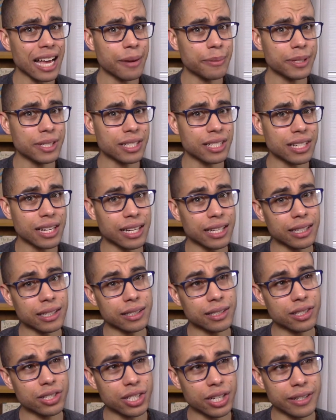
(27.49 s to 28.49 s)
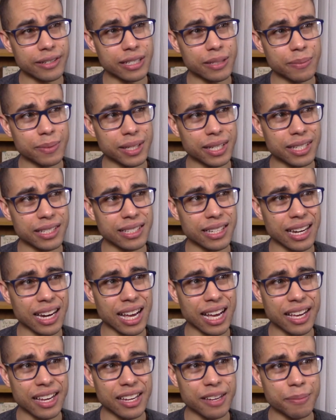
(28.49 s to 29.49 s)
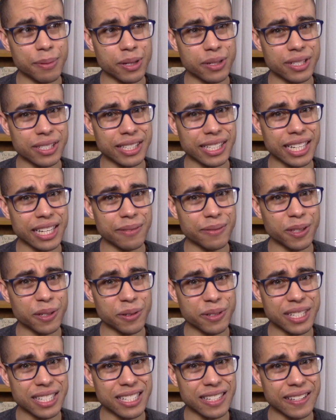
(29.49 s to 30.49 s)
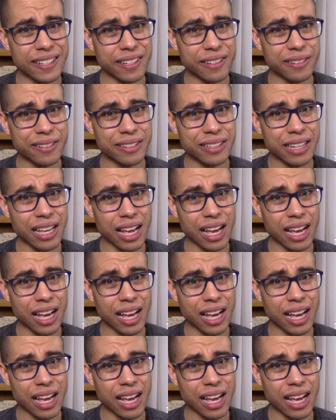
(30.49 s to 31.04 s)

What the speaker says: would just kind of like to share some things that I personally have learned as a leader.